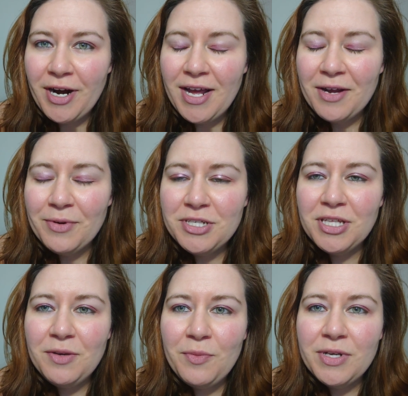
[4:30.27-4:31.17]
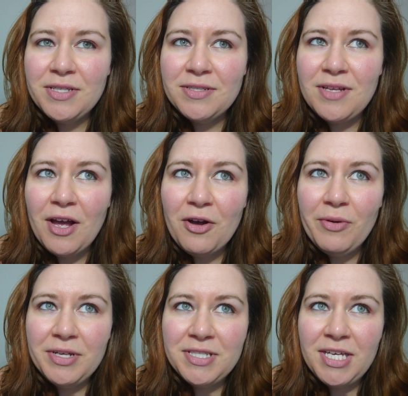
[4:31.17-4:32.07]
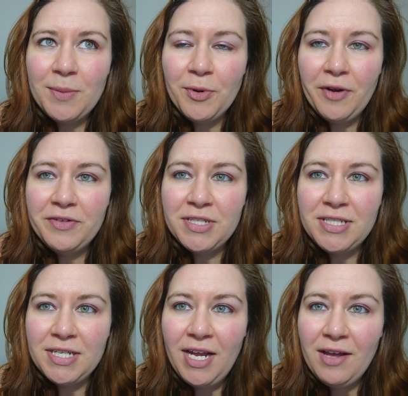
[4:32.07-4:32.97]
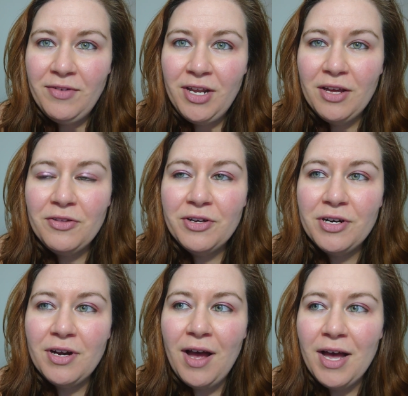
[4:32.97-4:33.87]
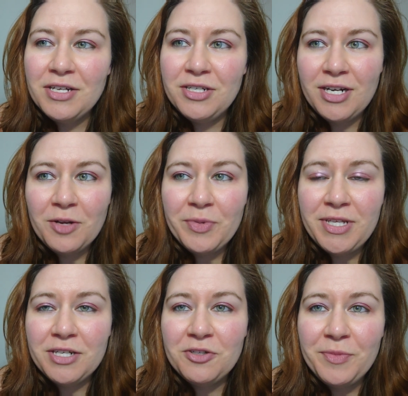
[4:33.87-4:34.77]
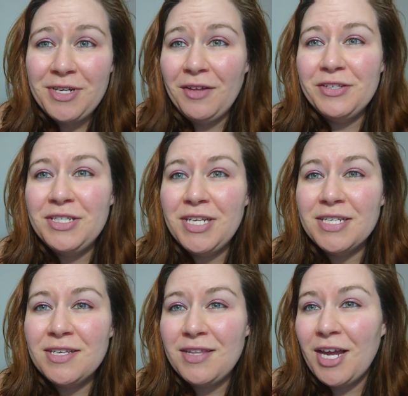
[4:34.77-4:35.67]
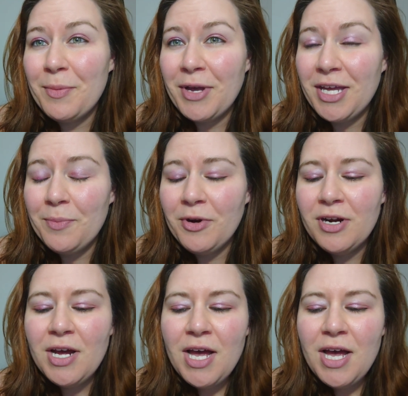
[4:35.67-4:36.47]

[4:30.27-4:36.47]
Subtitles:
I originally was not going to keep her if she didn't have any other genetic potential, but now that she does, I think I might keep her.